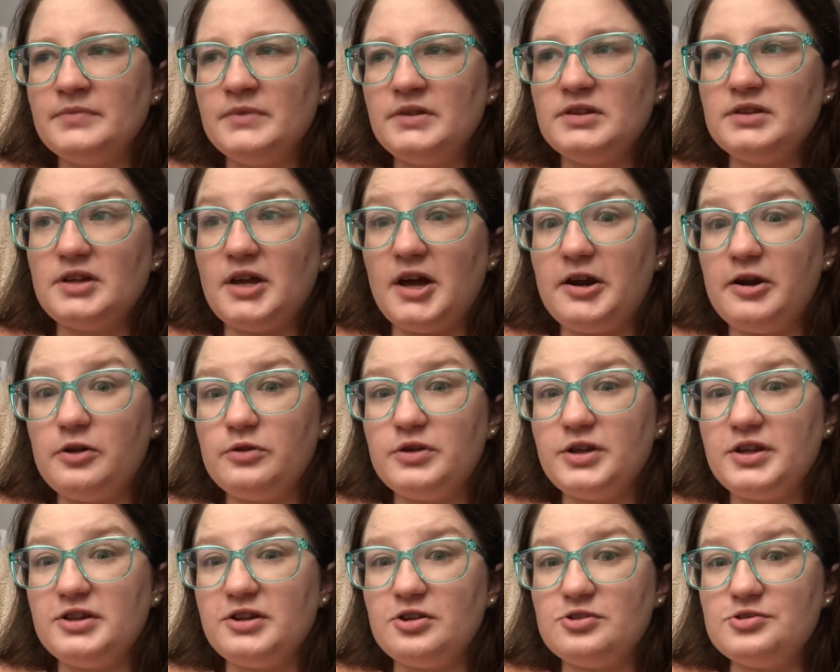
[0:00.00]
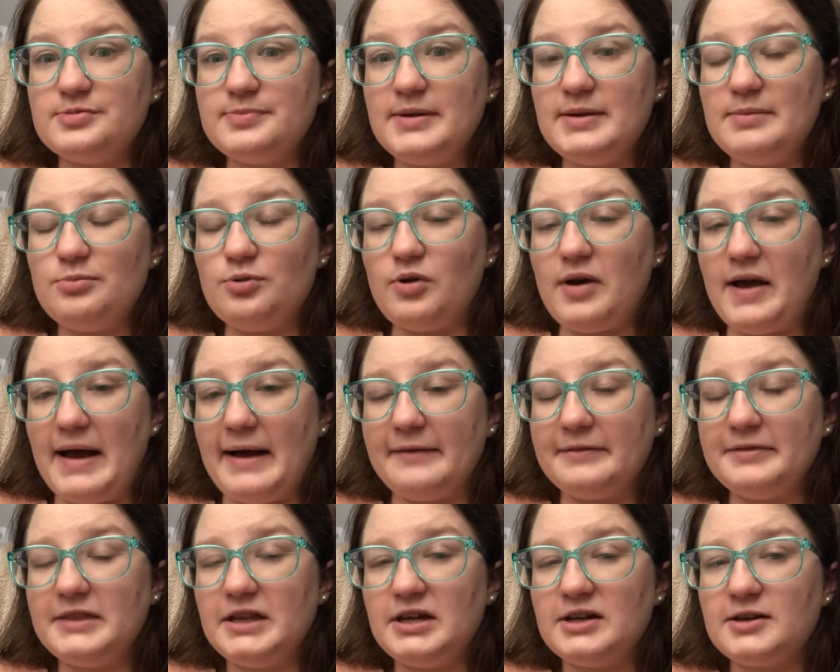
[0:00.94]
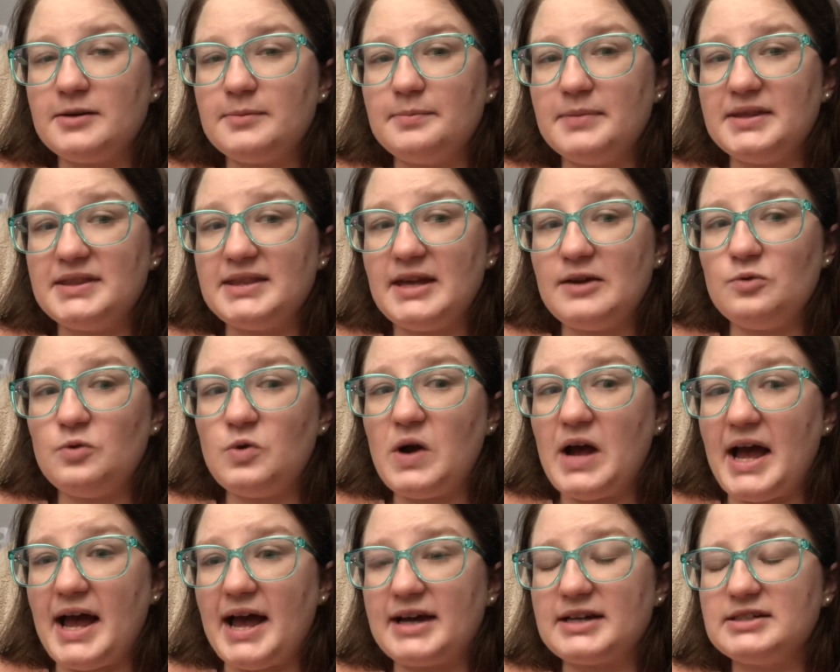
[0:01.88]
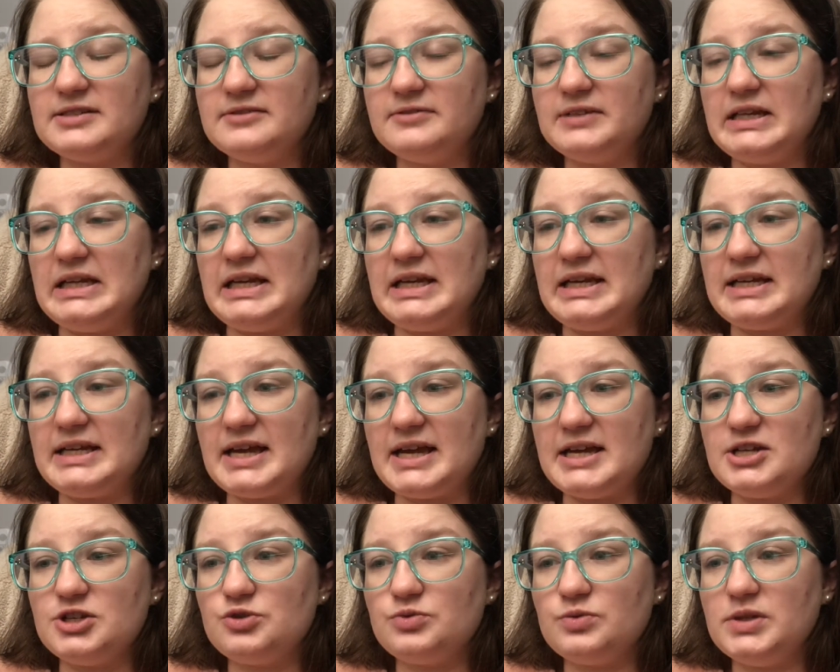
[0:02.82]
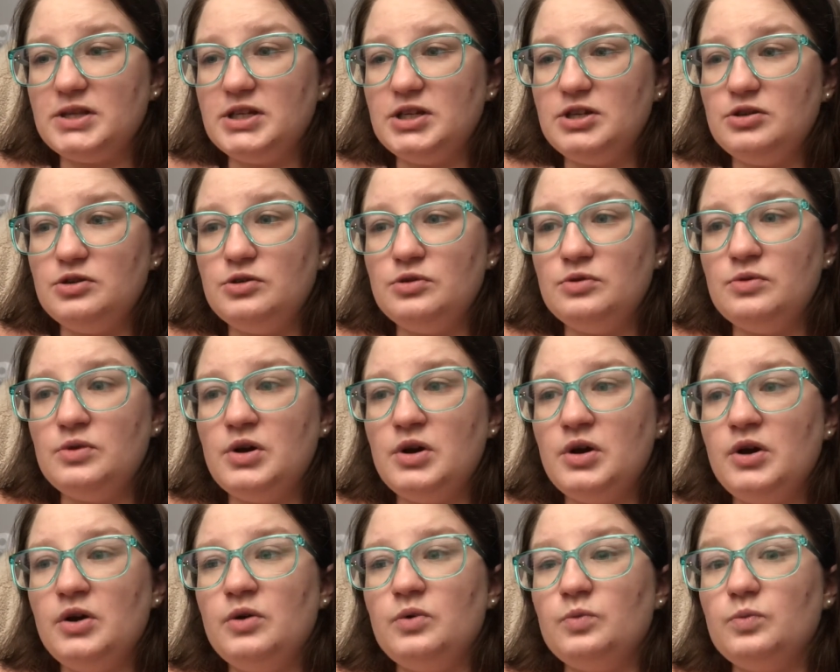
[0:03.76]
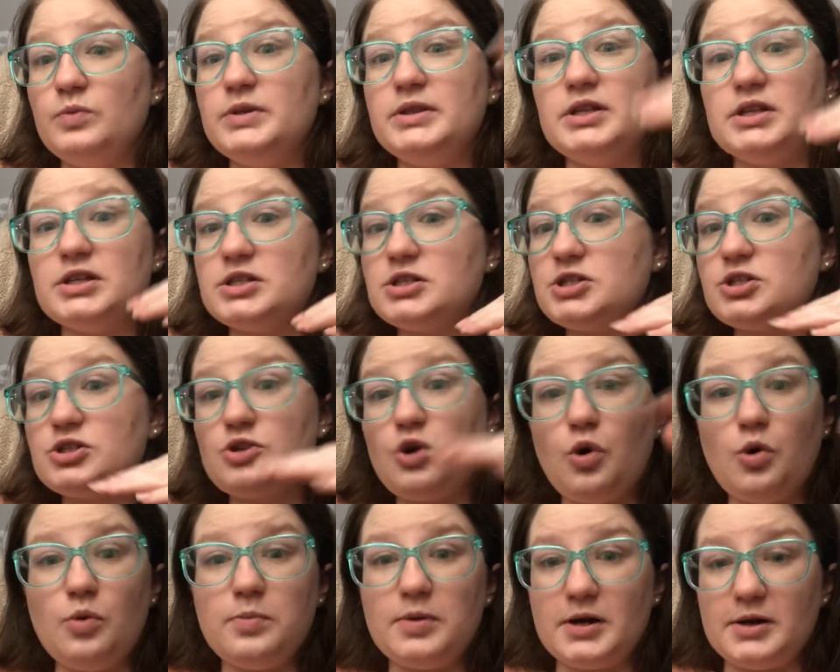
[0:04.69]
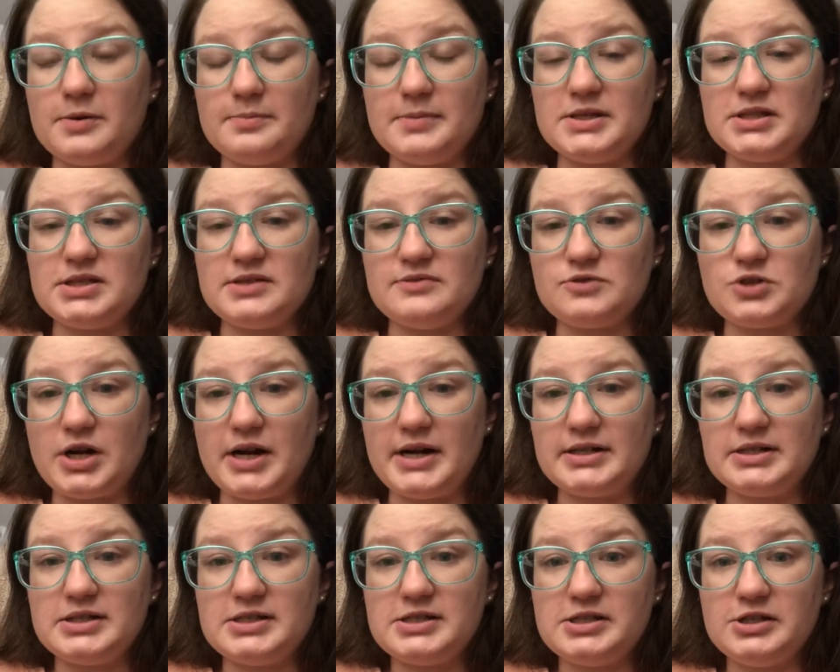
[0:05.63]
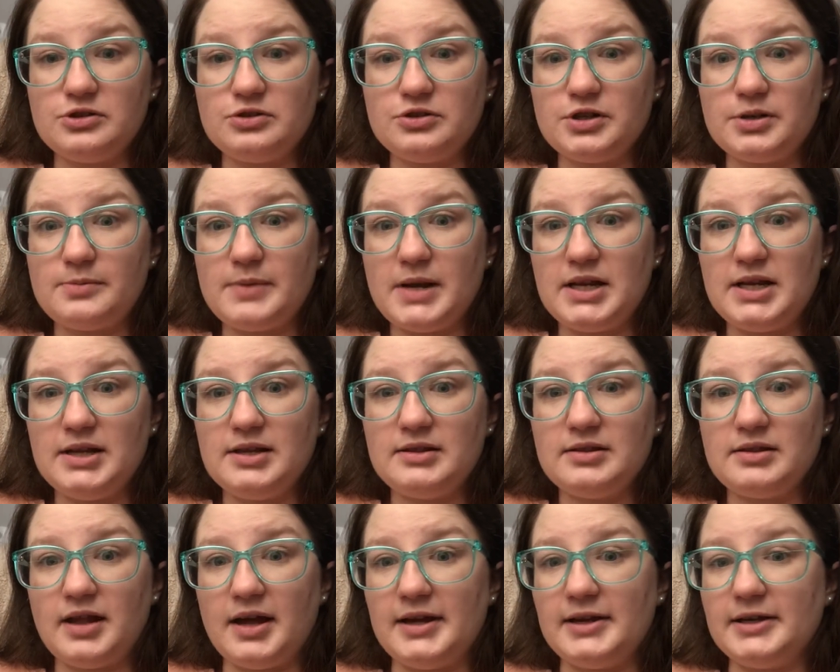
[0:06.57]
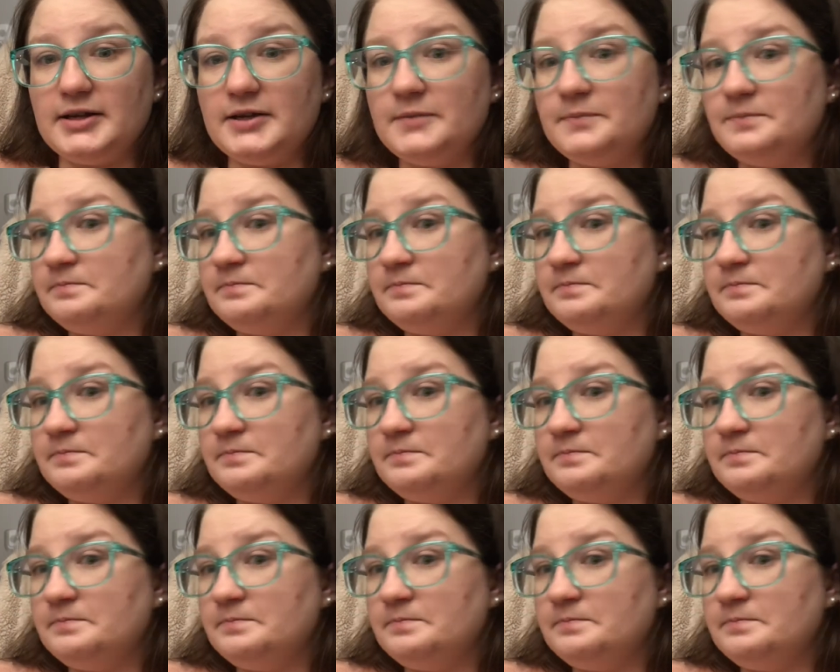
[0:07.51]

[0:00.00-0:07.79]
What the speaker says: not only those people out there, but they will actively engage with you with the sole purpose of trying to steal your money. Like,